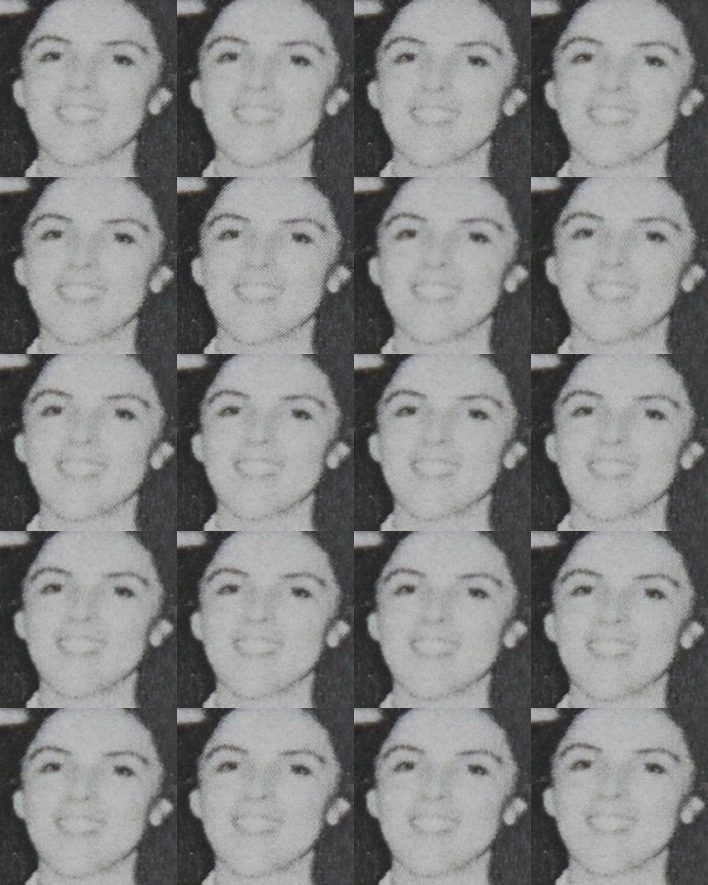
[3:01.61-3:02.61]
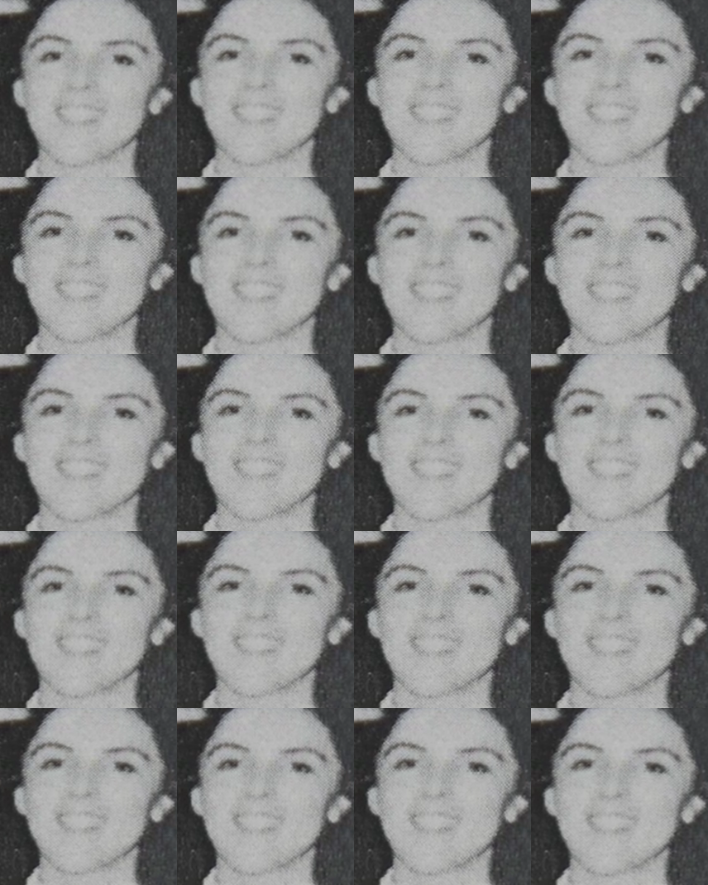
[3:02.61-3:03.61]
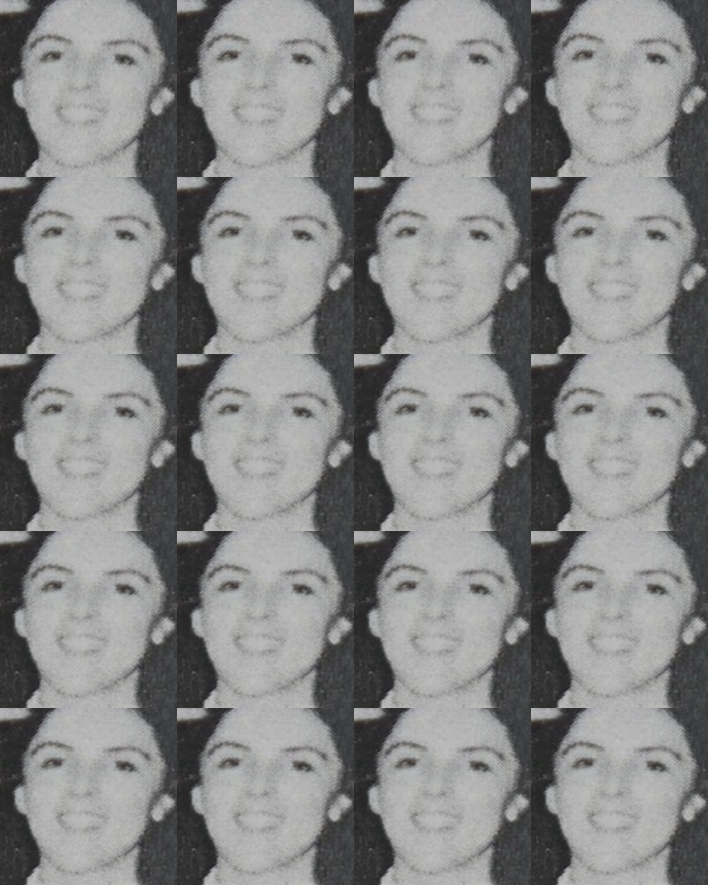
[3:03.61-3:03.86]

school, really. And um,